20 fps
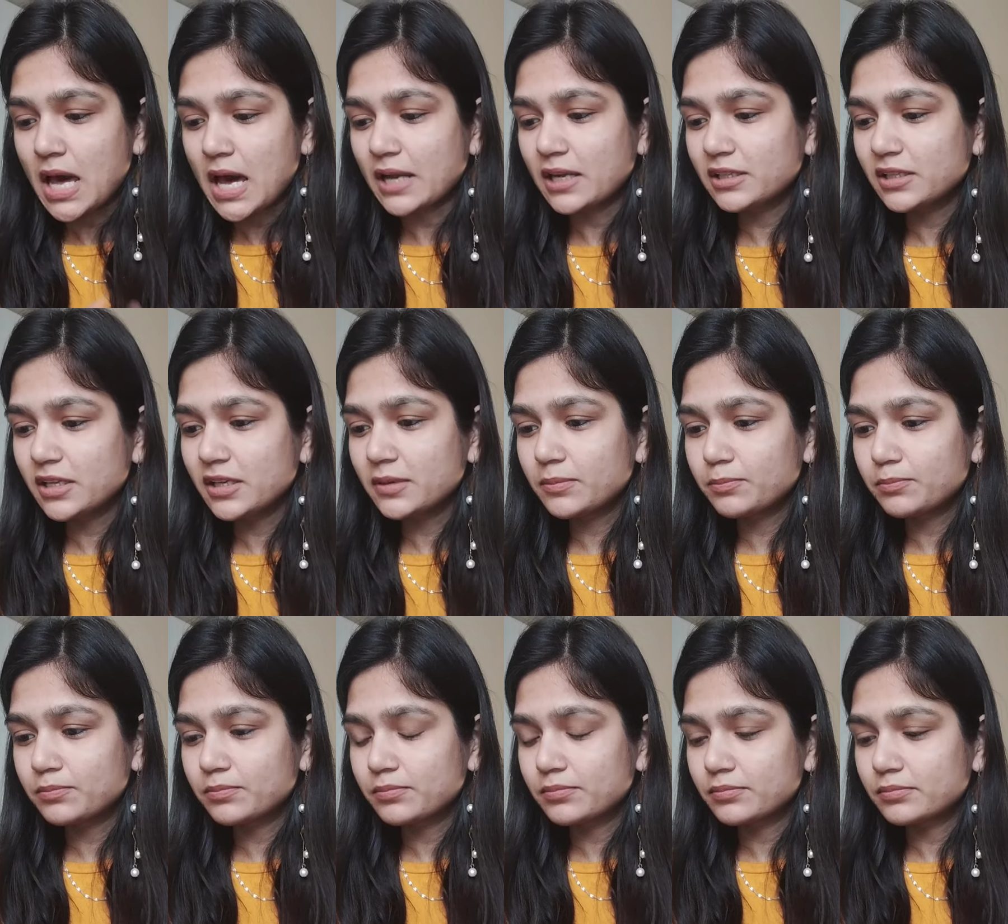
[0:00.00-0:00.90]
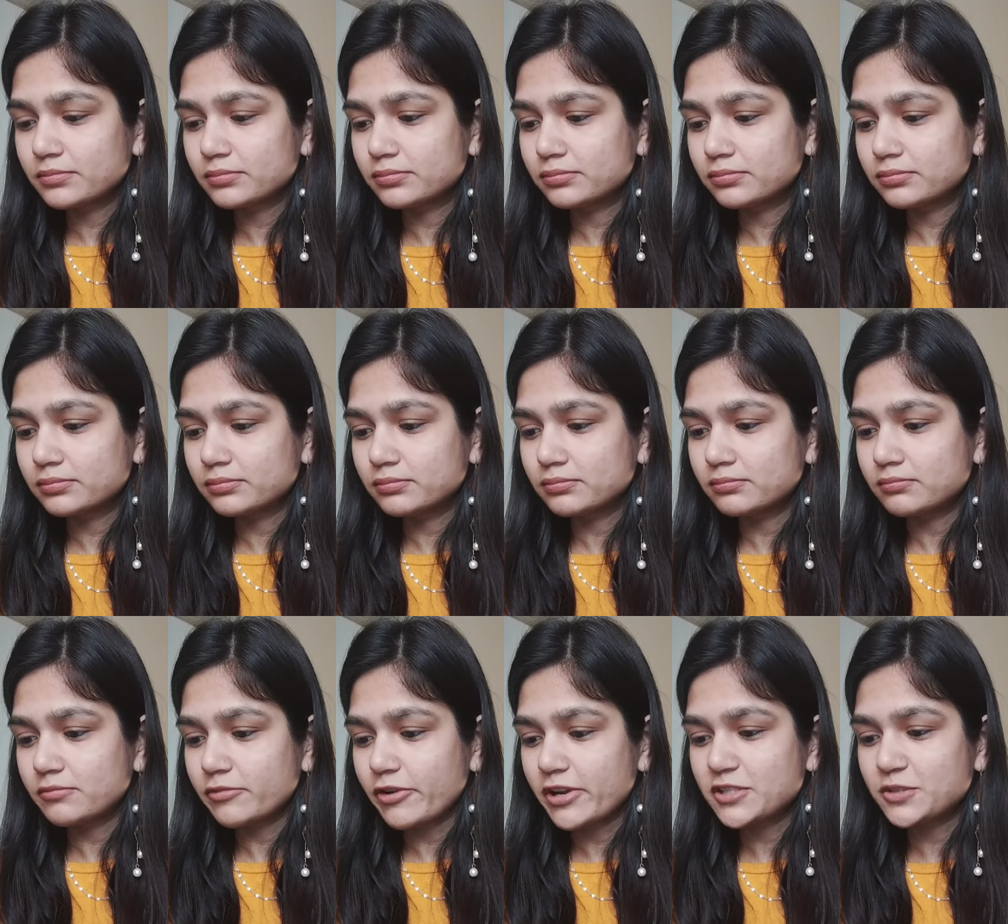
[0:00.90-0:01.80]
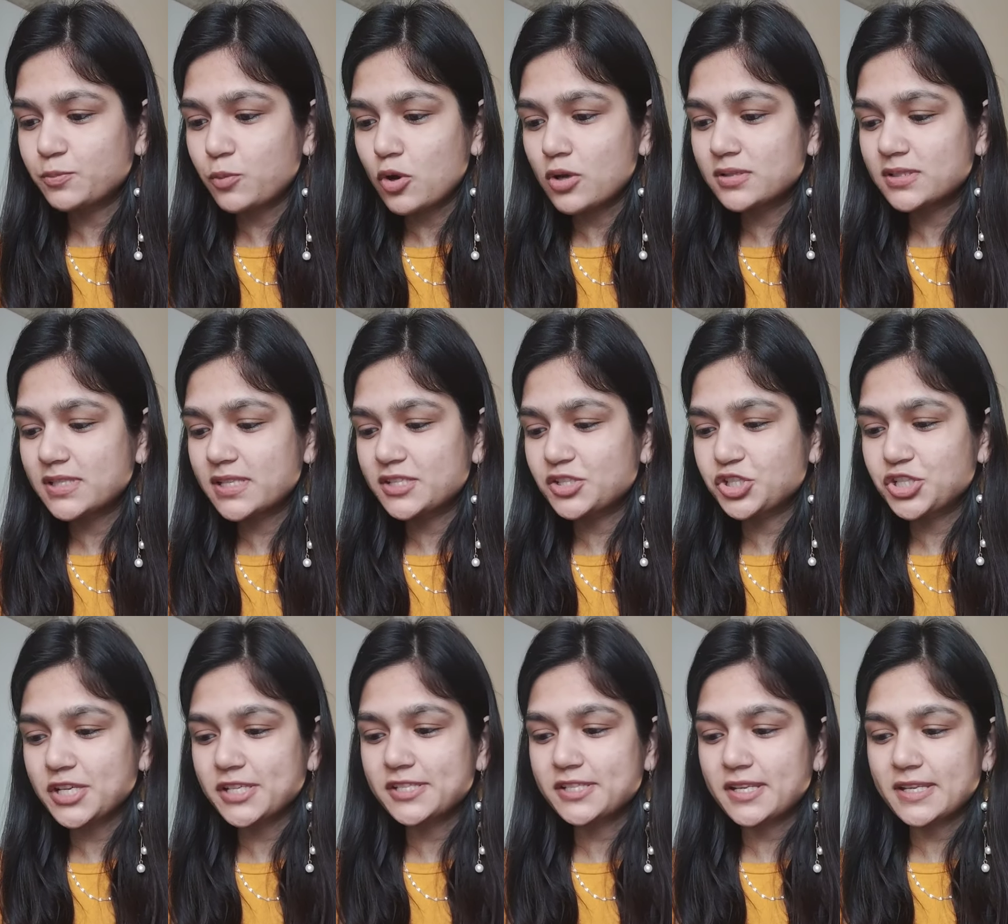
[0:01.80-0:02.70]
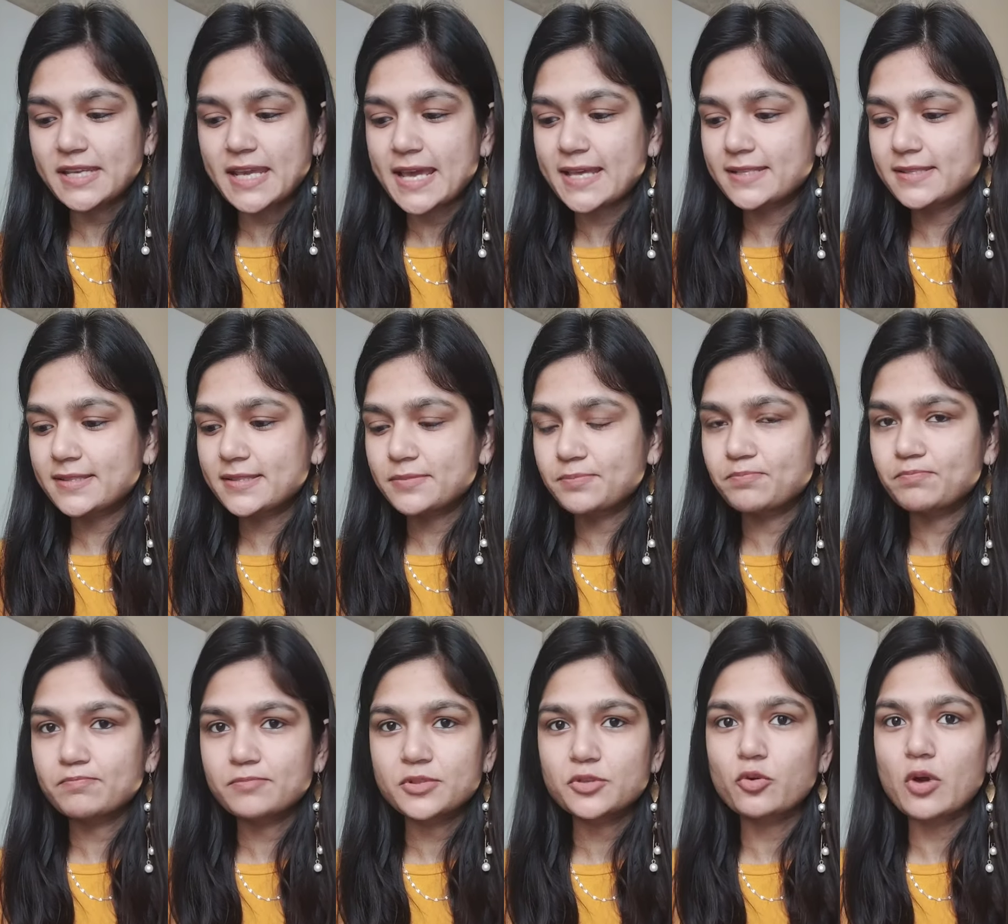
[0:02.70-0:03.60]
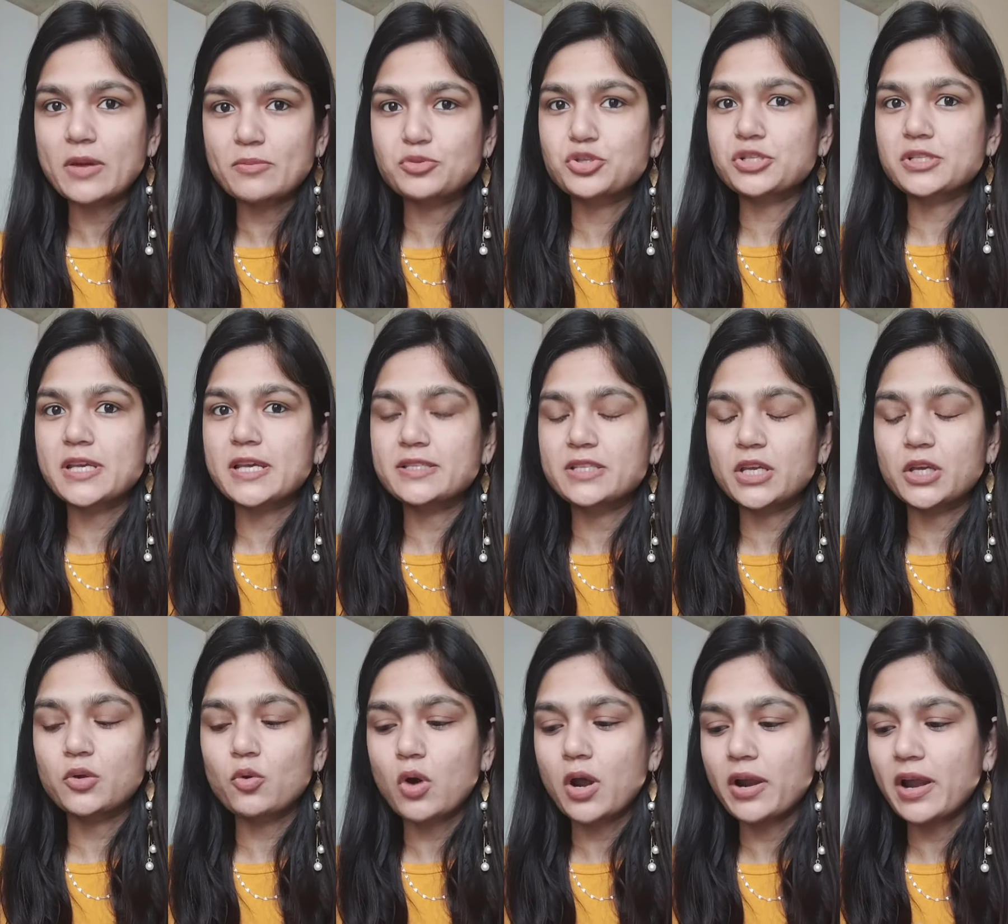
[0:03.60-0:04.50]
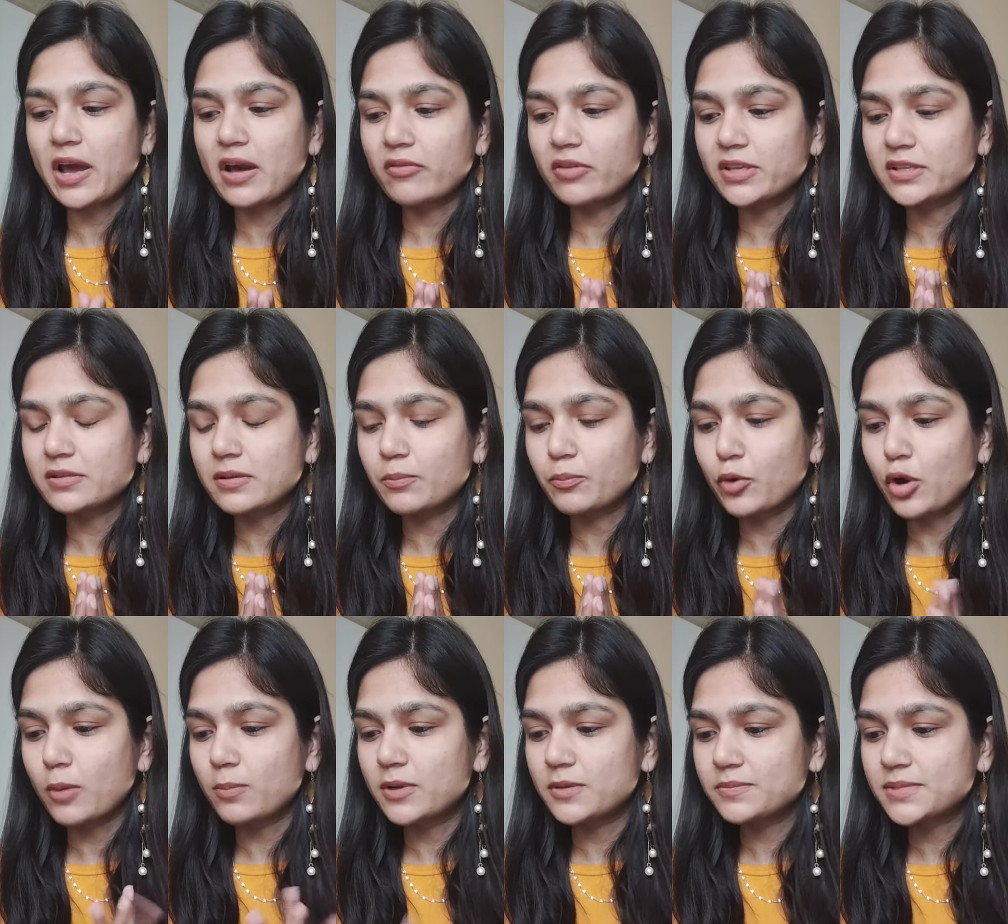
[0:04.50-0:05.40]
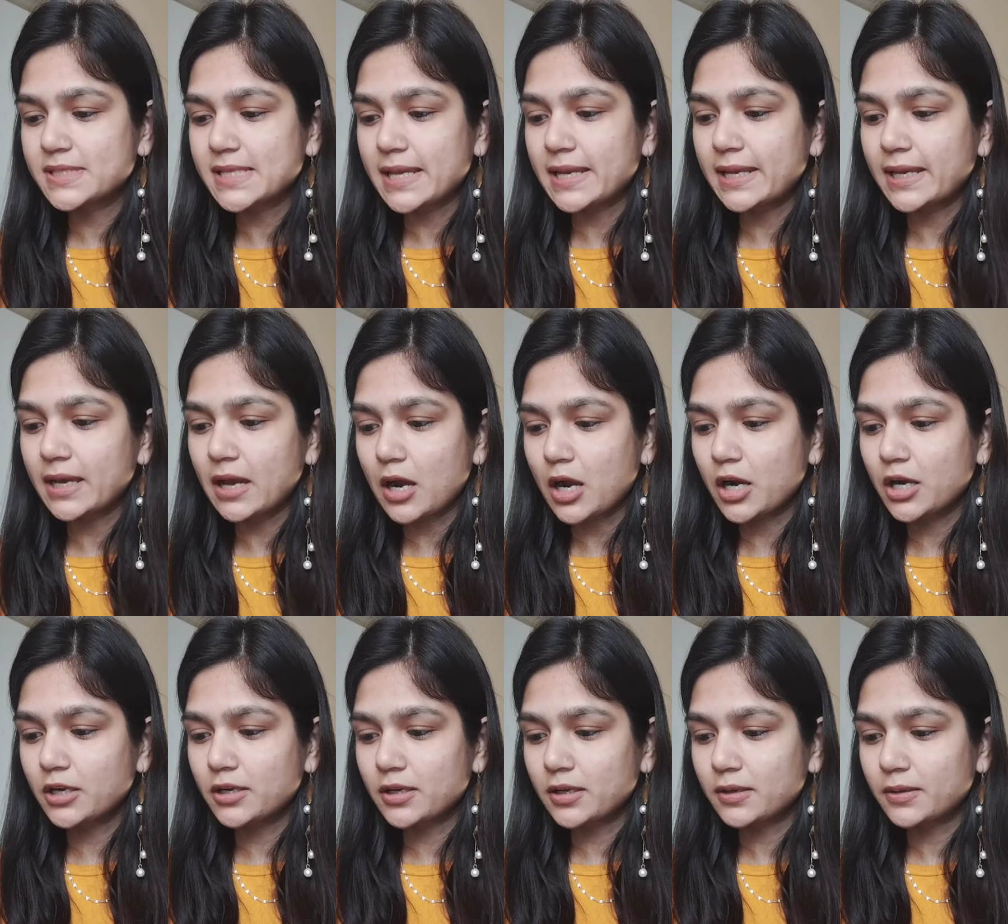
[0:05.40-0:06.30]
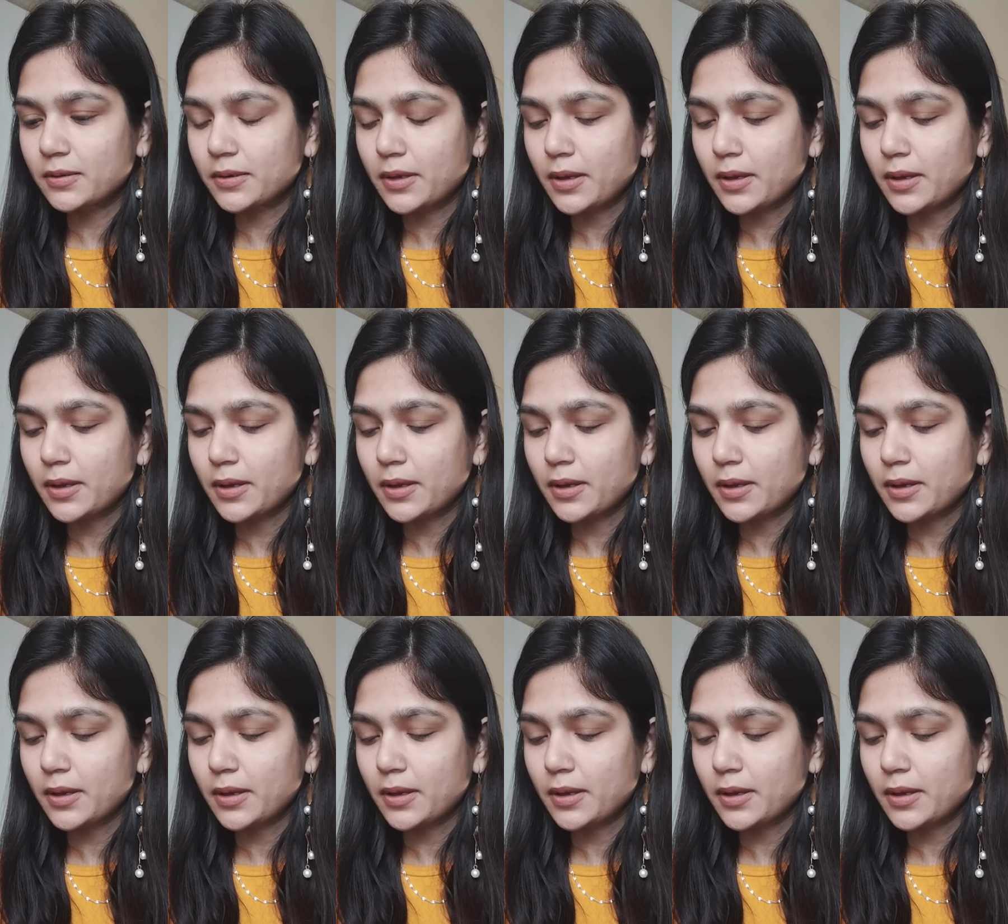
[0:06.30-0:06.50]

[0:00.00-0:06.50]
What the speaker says: Another response is just yes. So I'm just guessing you are having some problems selling art.